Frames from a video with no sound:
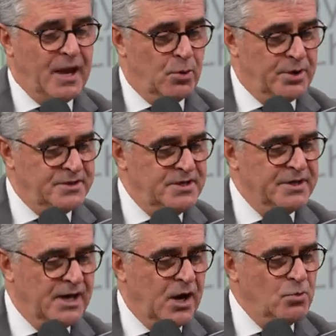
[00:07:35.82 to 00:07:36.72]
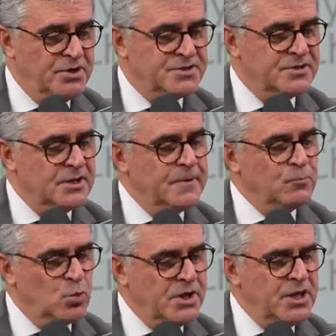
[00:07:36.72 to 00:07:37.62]
Our idea now is
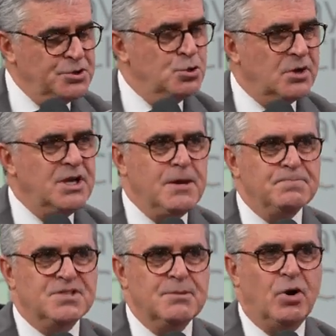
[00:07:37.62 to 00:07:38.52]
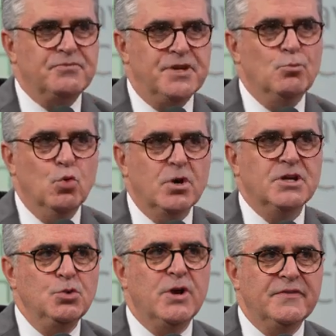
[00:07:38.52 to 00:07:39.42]
we need to keep some of them
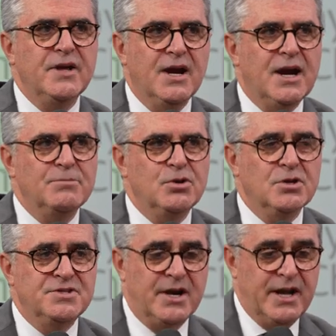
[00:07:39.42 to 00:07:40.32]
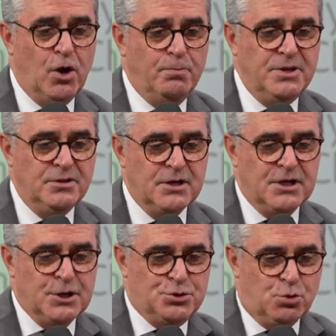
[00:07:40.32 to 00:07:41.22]
working where they are because they are helping
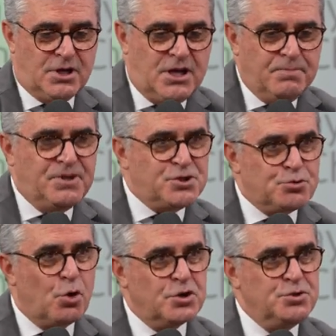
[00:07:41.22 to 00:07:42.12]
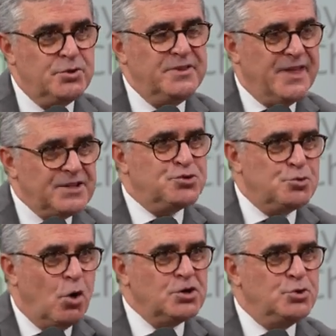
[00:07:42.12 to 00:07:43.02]
to keep the structure, and that
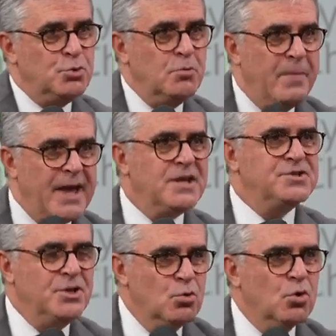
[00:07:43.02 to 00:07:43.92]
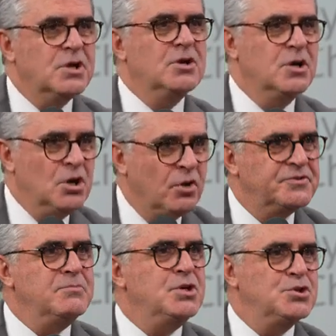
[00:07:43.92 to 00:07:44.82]
structure will manage the work
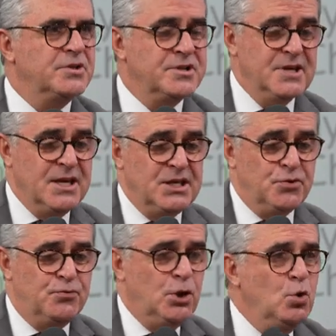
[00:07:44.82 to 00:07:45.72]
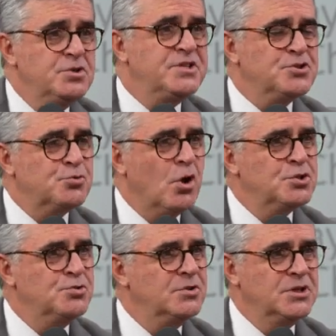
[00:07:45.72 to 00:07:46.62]
of the missionaries. If we lose the
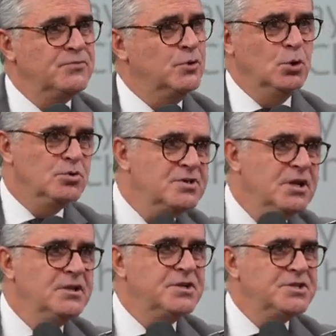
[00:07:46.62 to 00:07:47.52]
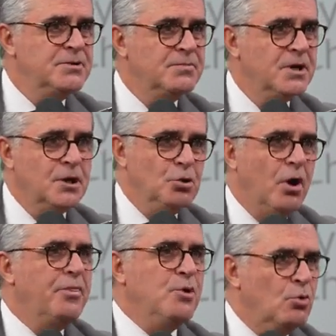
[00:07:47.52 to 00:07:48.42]
structure, if we lose the leadership,
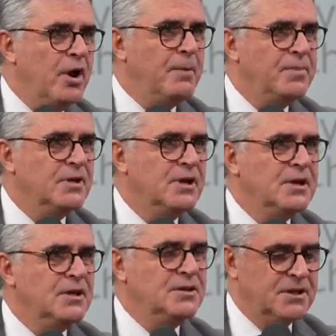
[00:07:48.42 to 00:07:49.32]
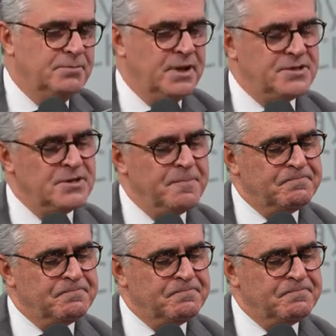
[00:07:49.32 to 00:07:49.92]
nothing will happen in that place.